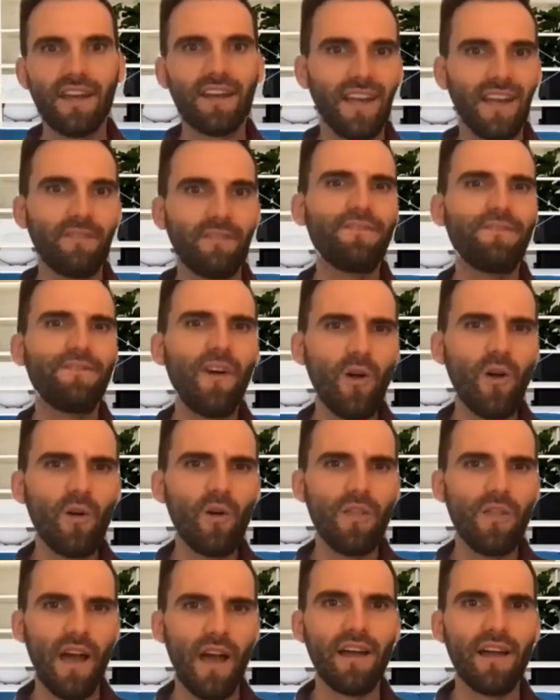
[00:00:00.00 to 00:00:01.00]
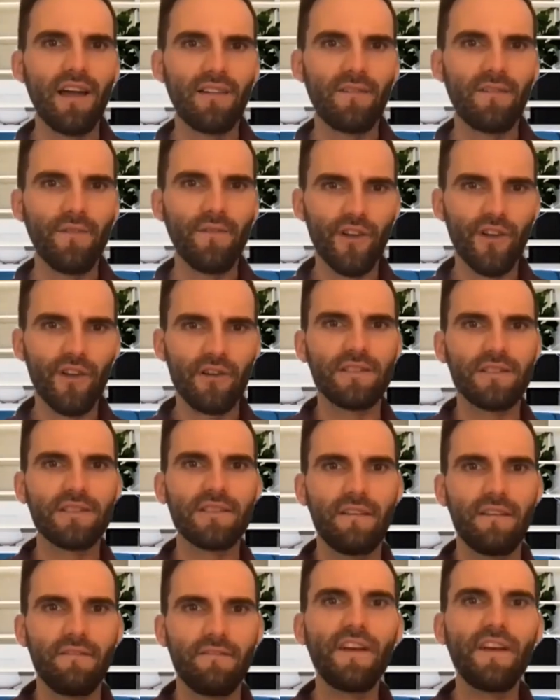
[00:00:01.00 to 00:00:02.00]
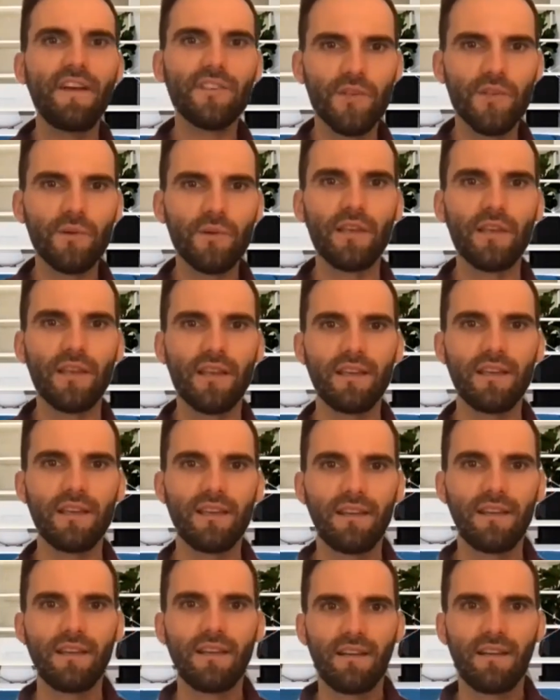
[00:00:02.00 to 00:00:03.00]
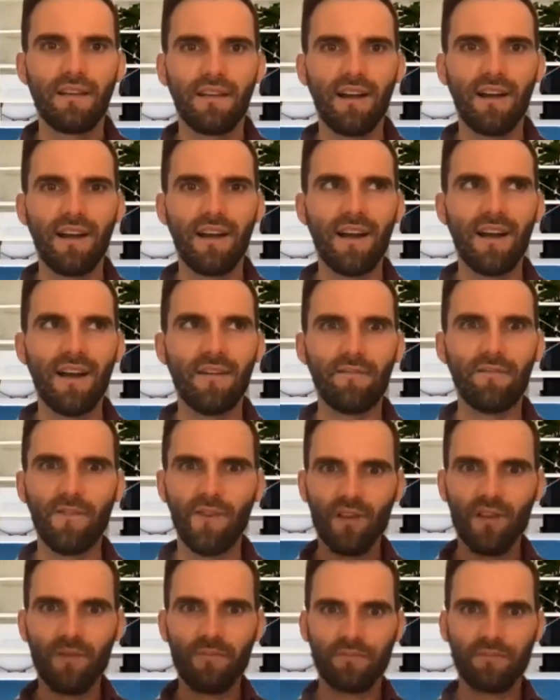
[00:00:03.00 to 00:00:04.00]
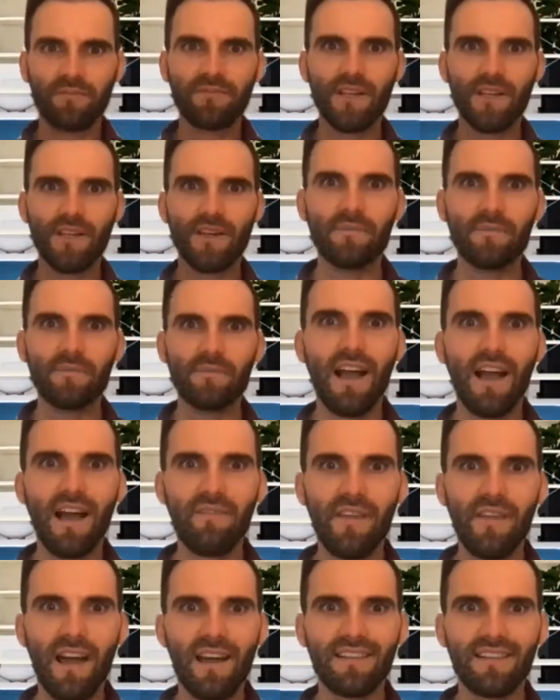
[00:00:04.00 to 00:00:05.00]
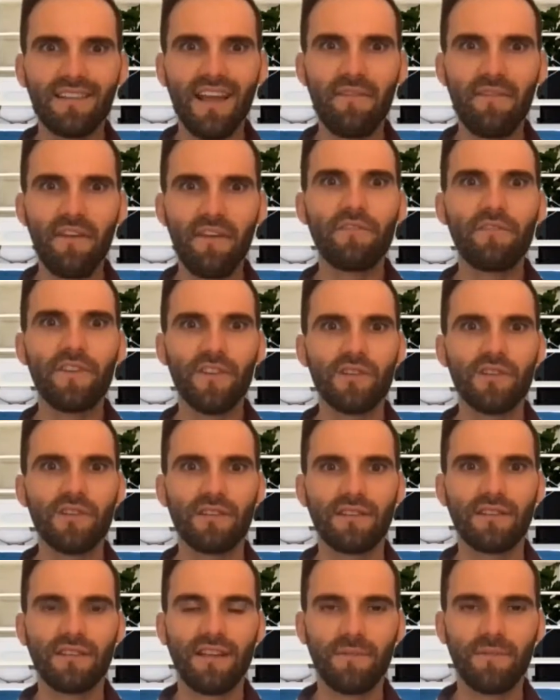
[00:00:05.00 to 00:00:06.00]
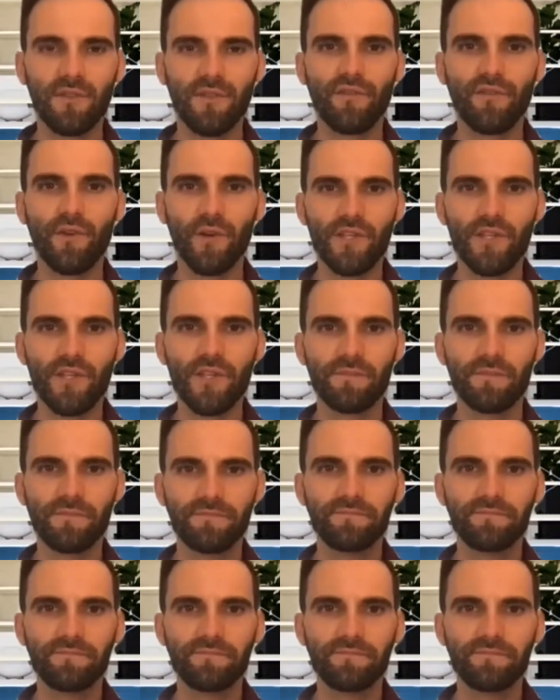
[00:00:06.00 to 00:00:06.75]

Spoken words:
kind of follow that for you to eventually for you to have that vision come to fruition.